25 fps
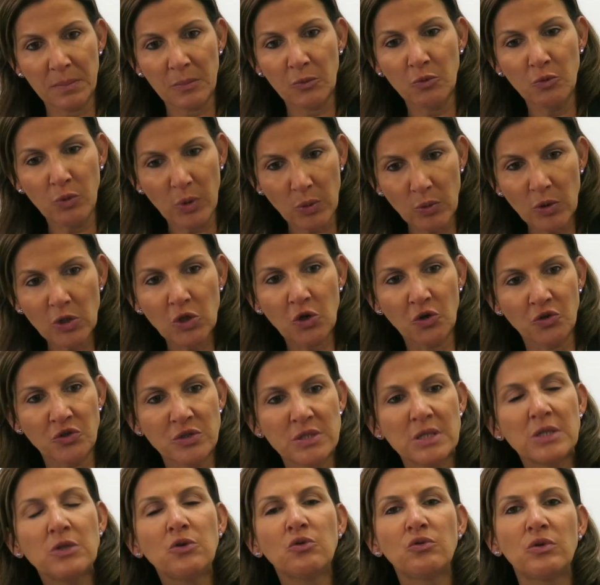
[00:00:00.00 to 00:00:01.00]
we will
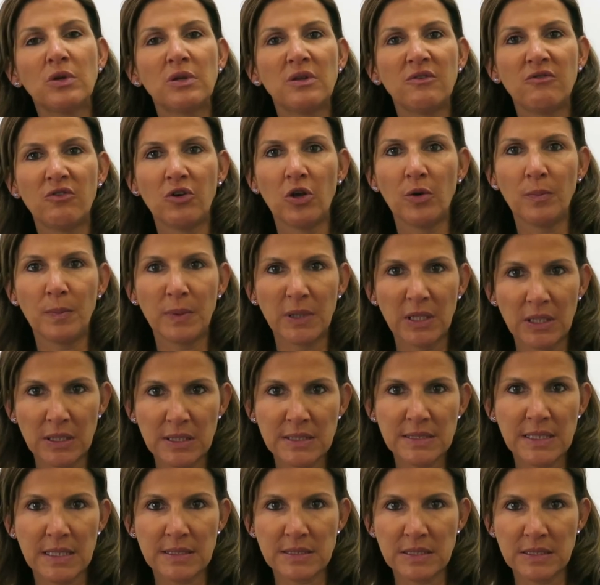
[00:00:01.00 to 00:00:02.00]
continue to develop
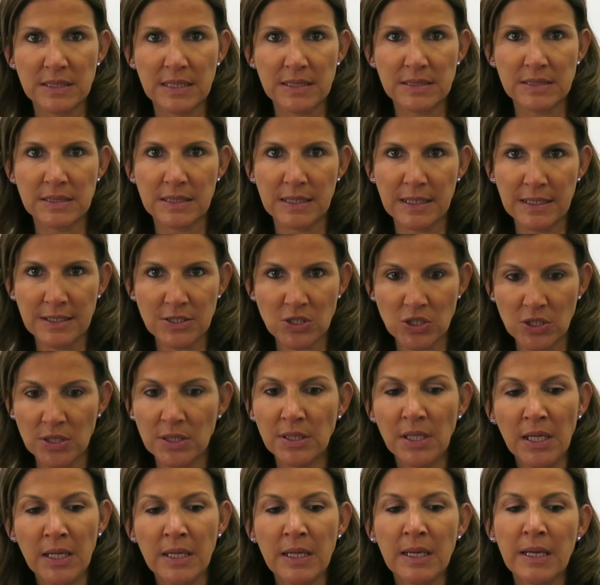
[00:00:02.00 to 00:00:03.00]
Greece as a
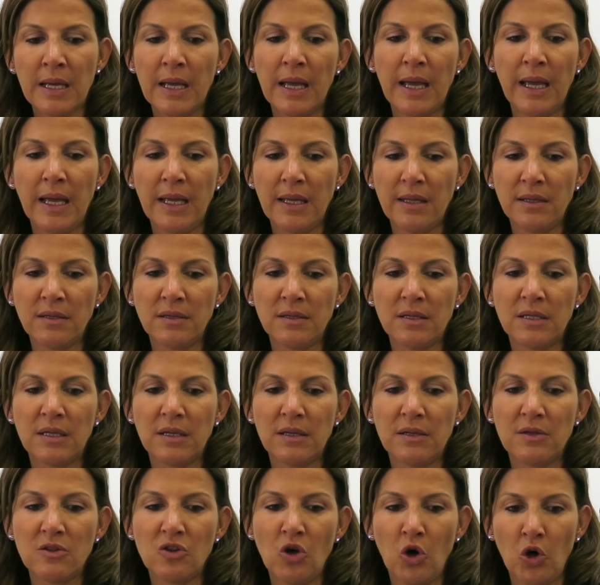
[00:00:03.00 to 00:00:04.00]
destination, and
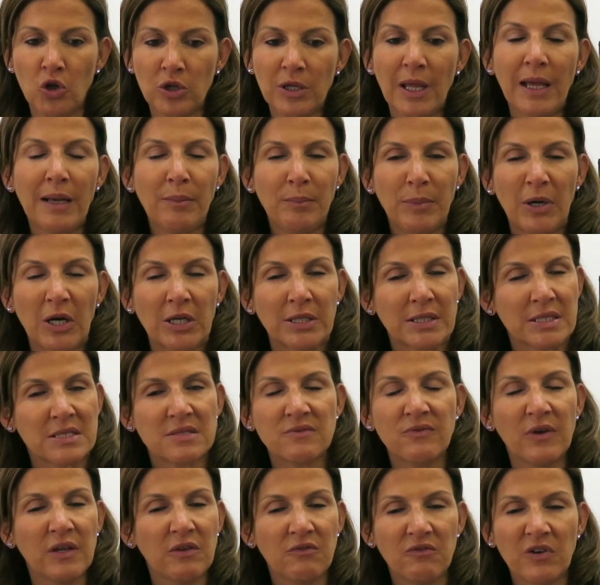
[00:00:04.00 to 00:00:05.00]
the hotel part
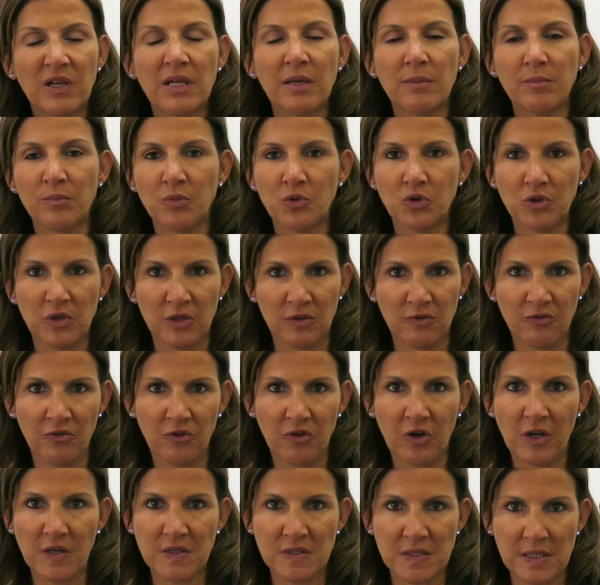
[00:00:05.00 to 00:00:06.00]
is very, very important
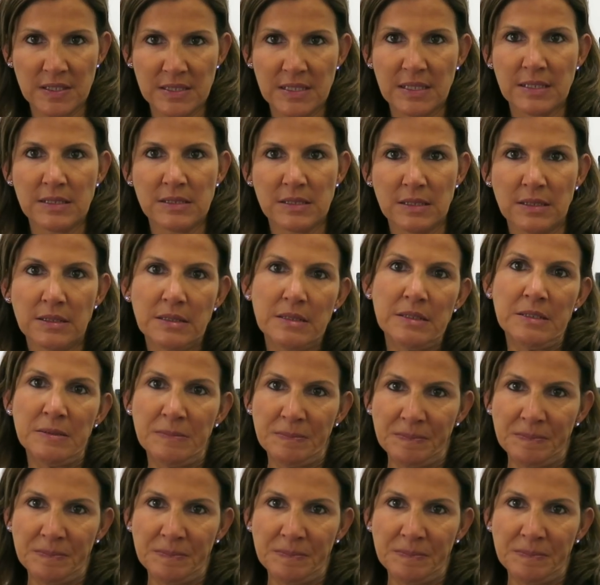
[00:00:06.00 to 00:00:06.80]
for us, as I said.